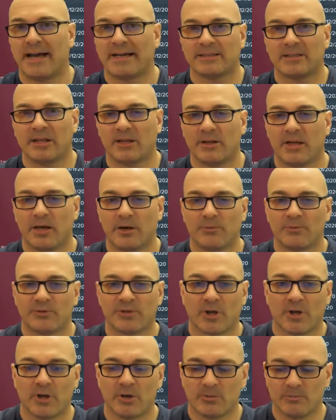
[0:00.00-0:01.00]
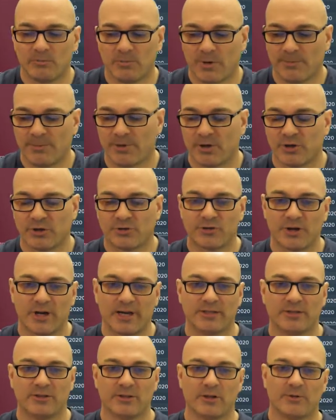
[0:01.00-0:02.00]
I don't know. So what we're going to
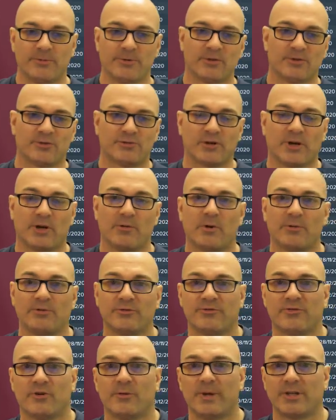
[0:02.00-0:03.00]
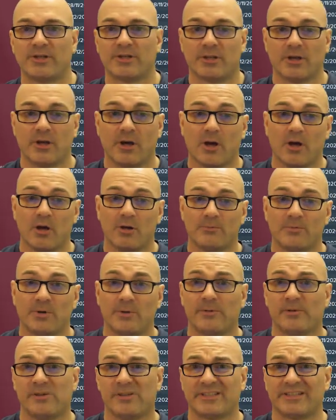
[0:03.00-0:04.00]
try and do, we're going to try one formation at home where
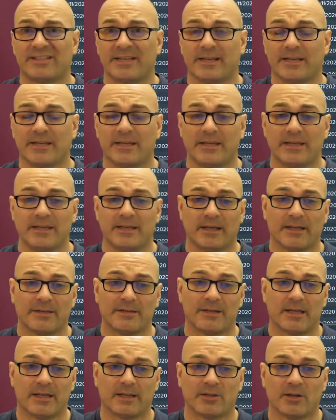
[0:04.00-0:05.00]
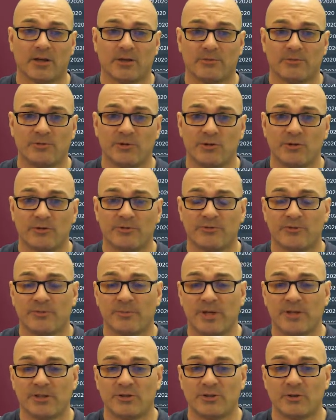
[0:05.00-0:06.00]
we're attacking, and then go with the other
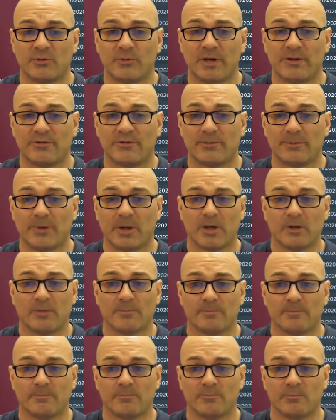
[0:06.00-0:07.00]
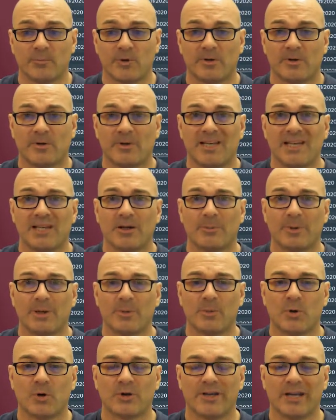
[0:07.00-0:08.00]
formation away from home. We're a little bit
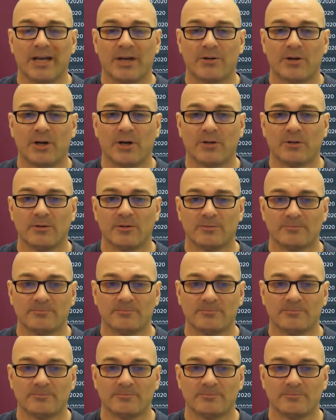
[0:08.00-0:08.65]
more narrow,